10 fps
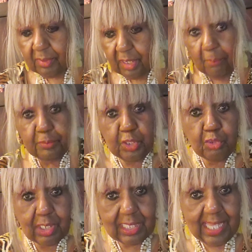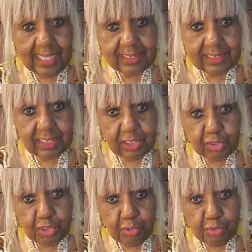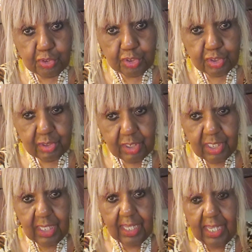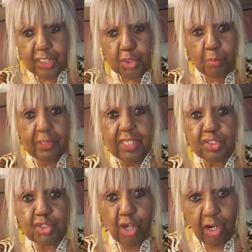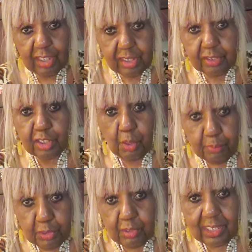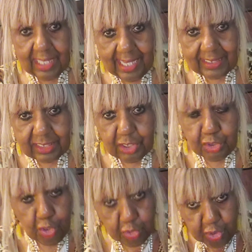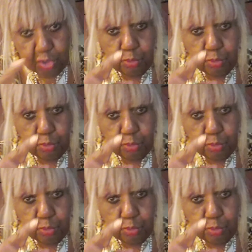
computer class in the church. And you be in charge of the computer class in the church.